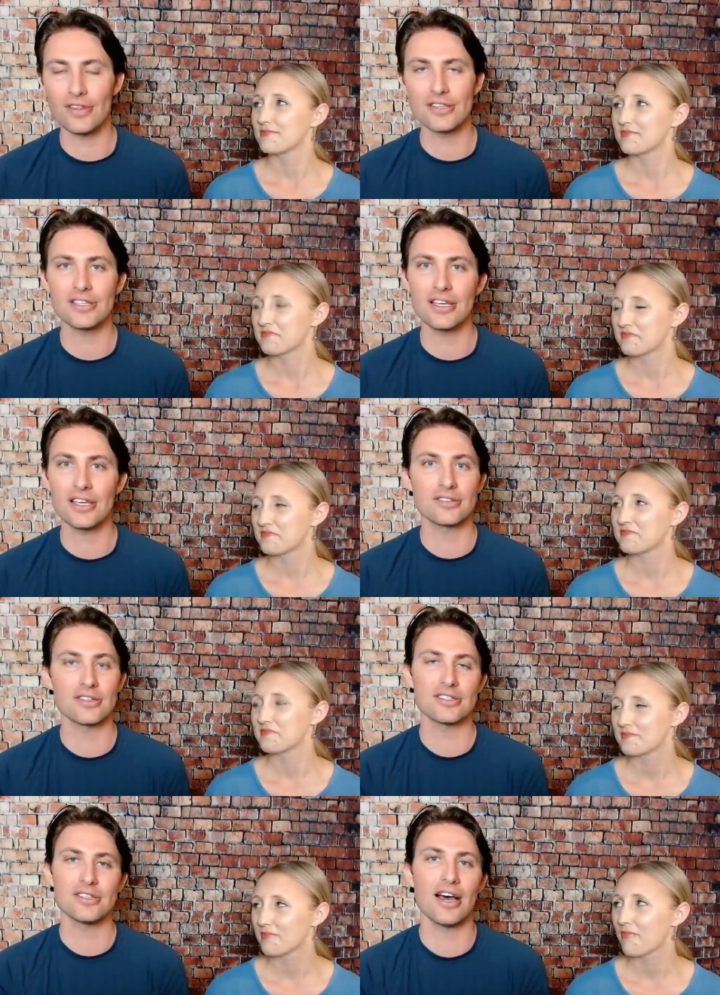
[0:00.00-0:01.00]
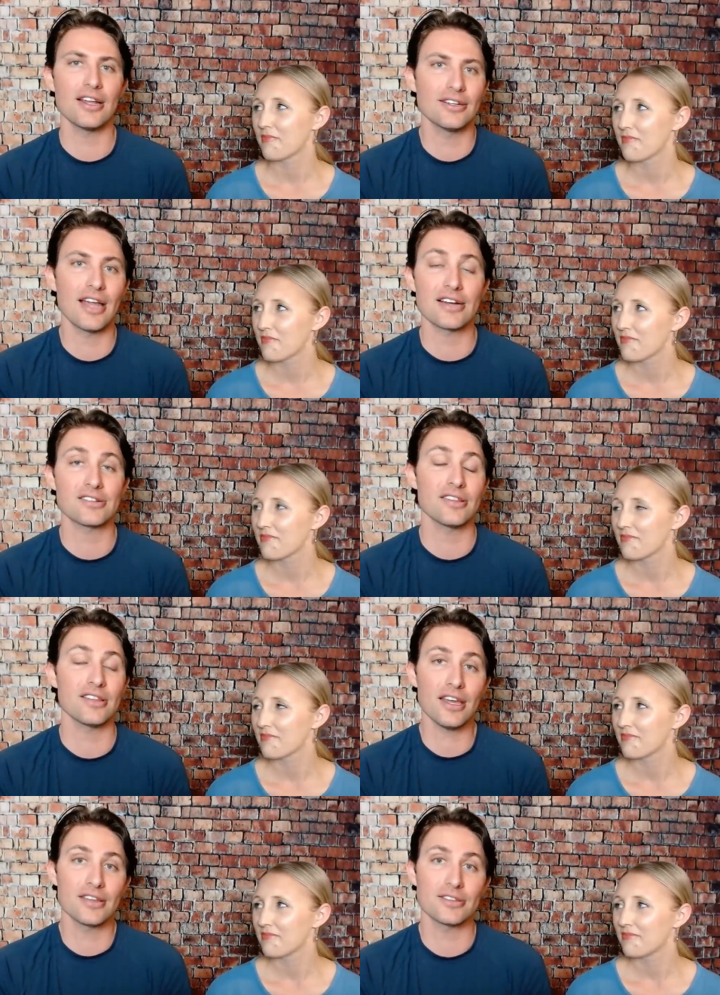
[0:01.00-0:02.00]
Speaker 1: these things, it's not actually the
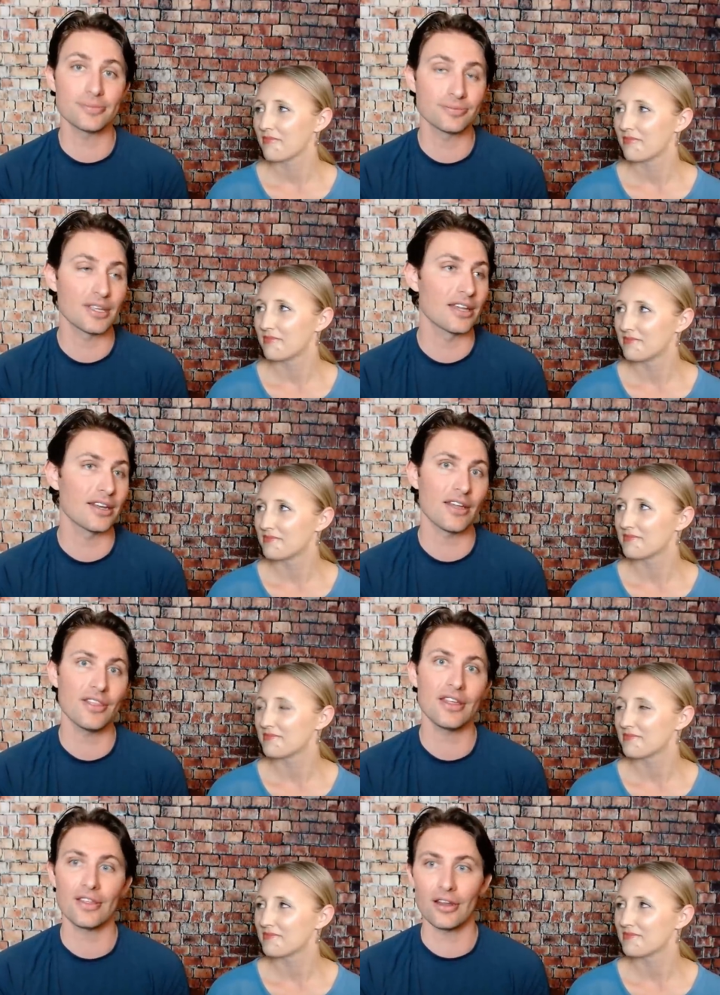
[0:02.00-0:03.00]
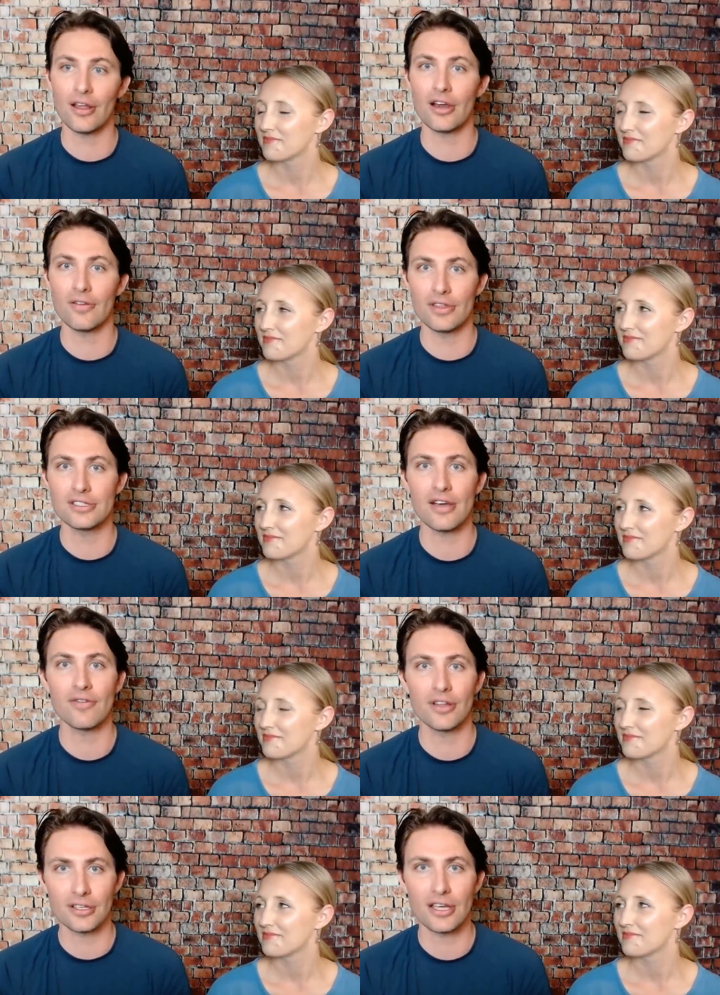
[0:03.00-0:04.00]
case. And I think that a lot of these F
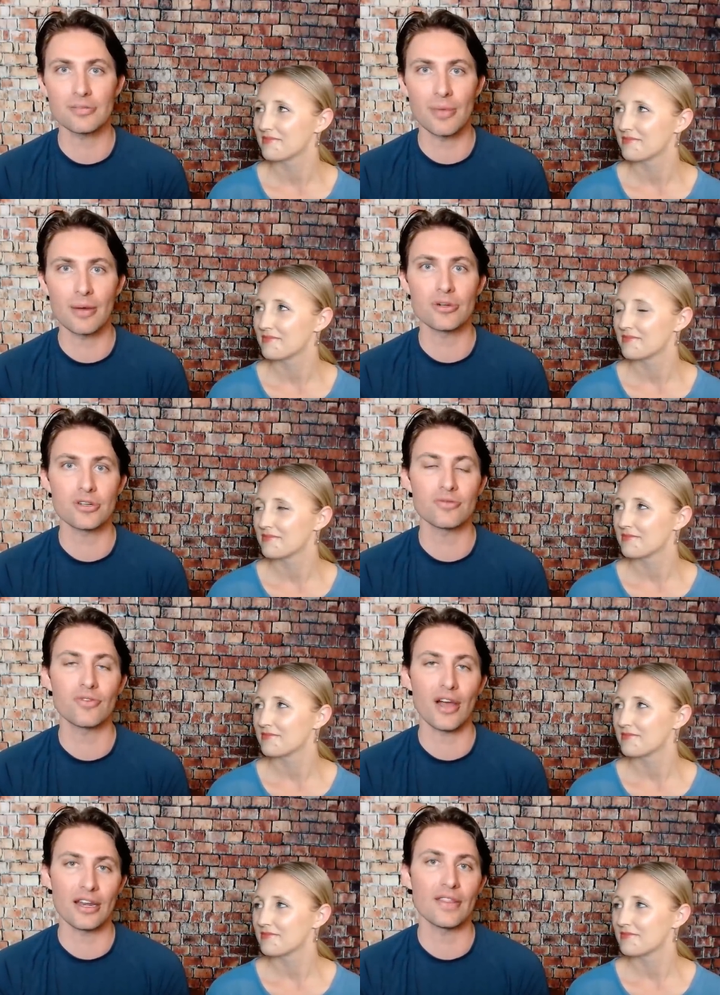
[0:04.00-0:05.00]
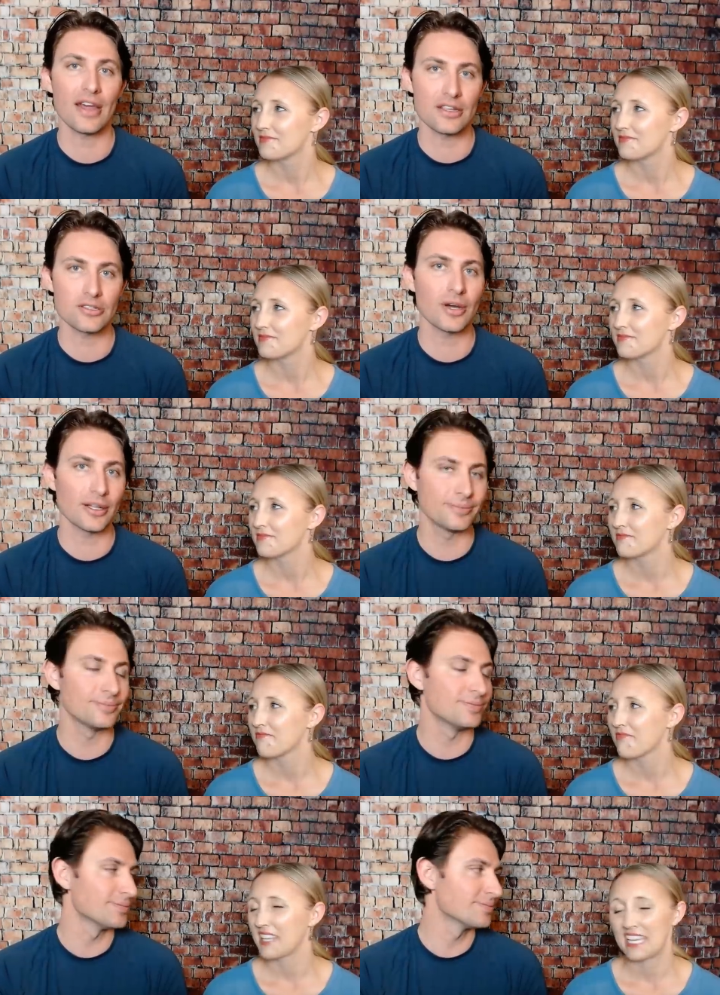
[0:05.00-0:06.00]
L D S members are finding that as well.
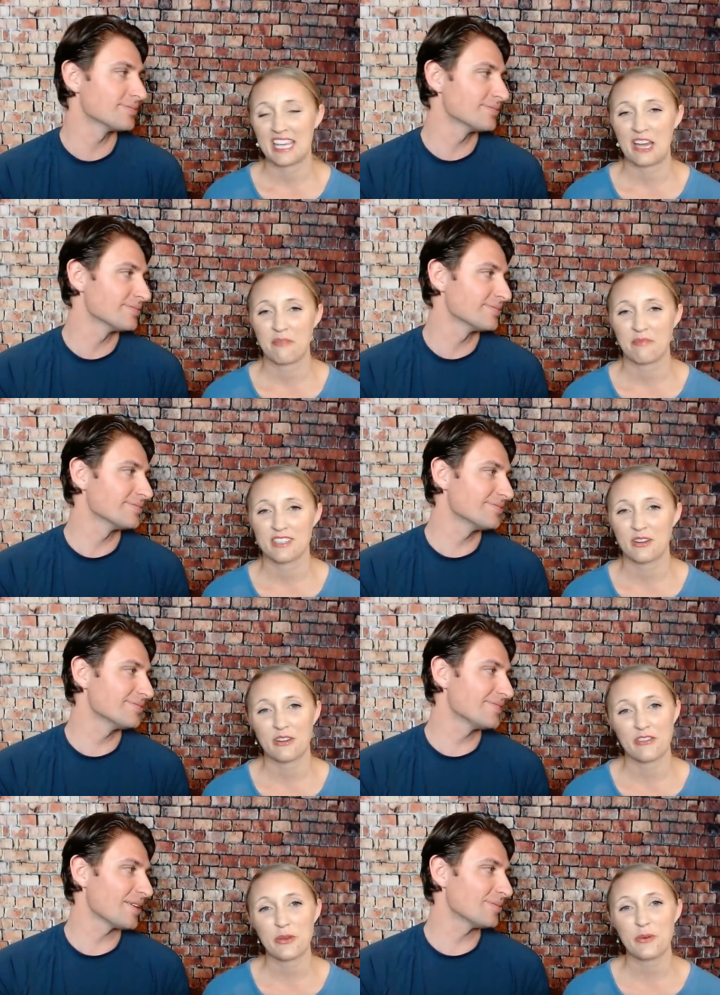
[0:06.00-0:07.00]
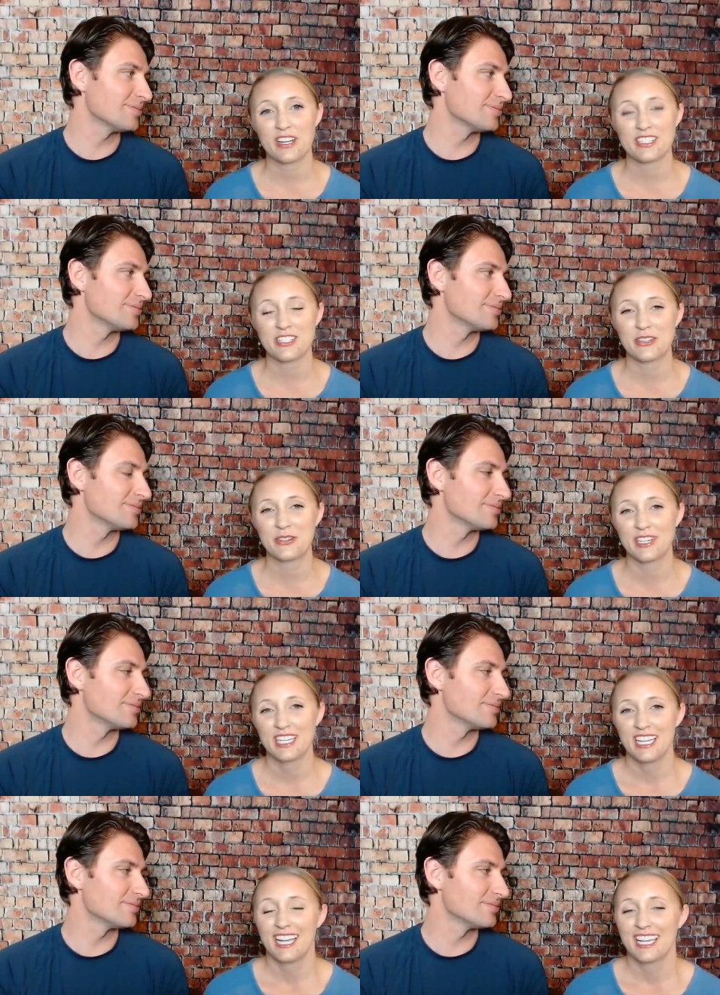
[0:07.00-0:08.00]
Speaker 2: Yeah. So if you want to
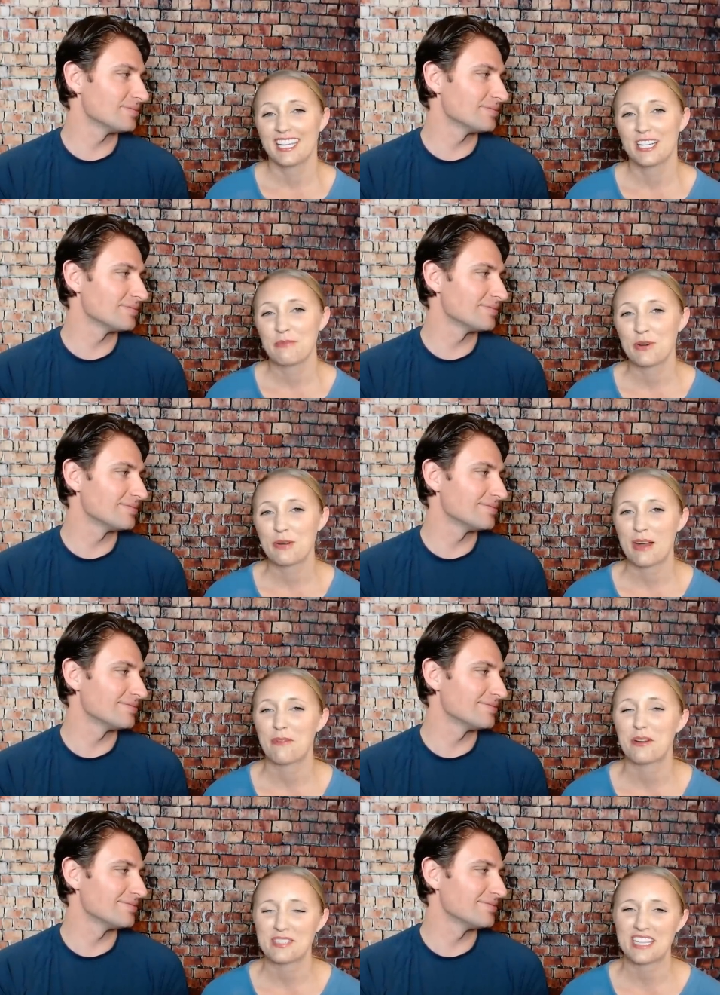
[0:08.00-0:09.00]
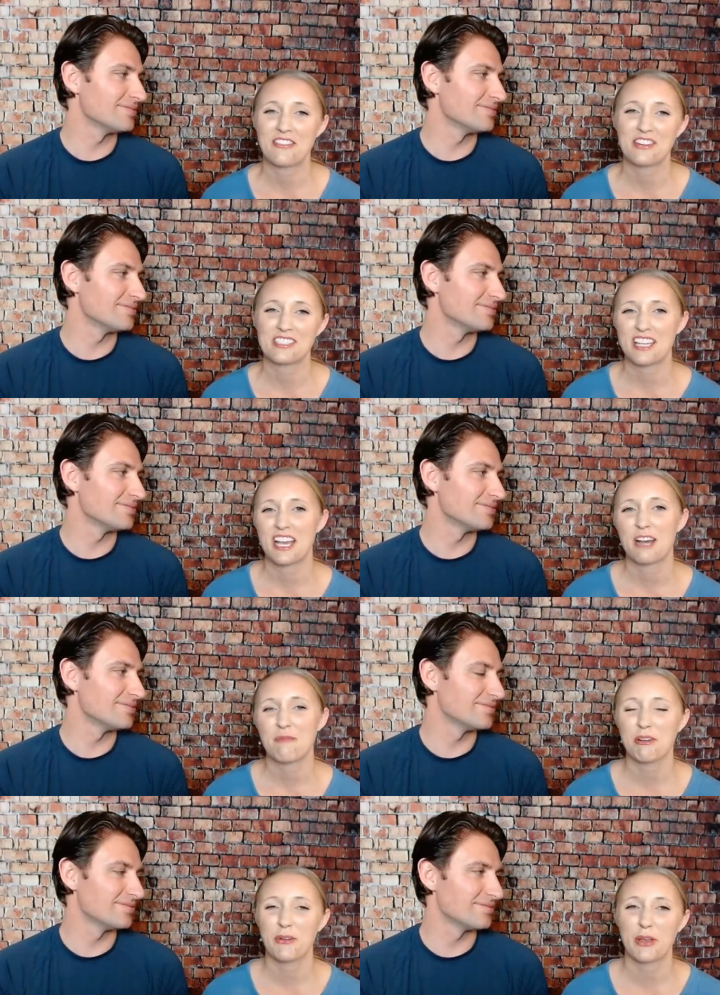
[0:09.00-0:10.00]
hear more about what it was like for Sam
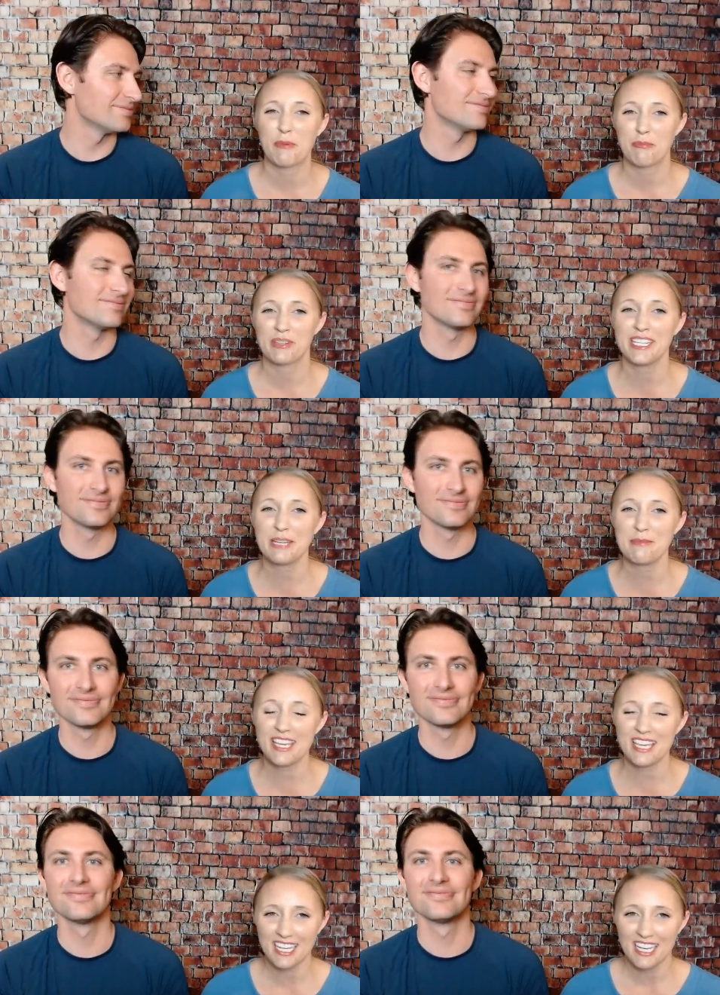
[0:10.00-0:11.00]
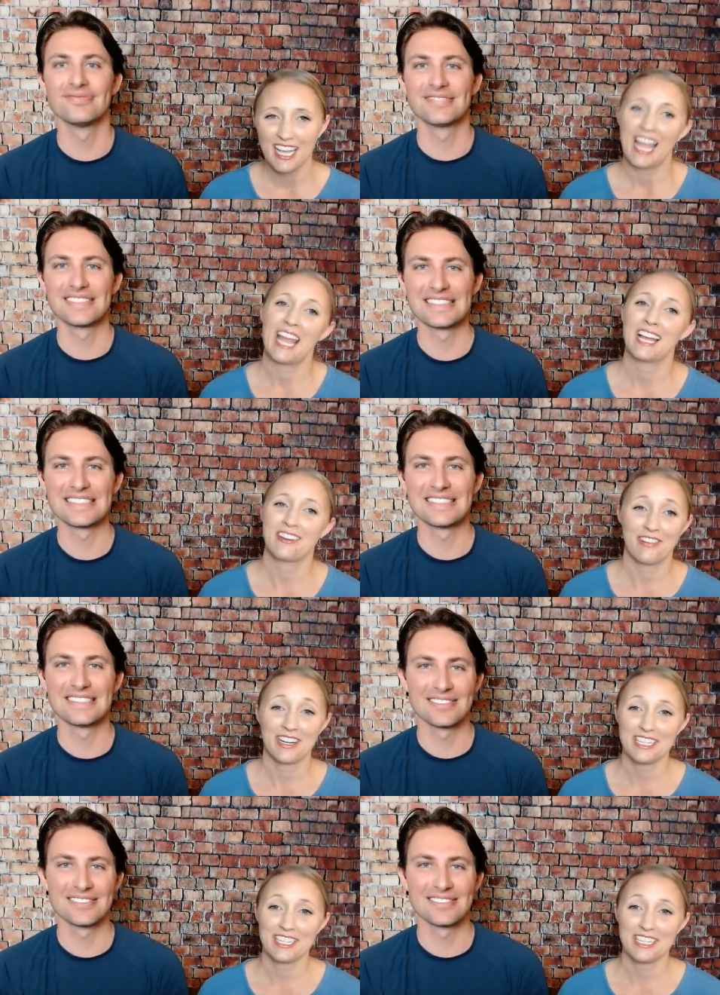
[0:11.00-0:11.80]
growing up in polygamy and find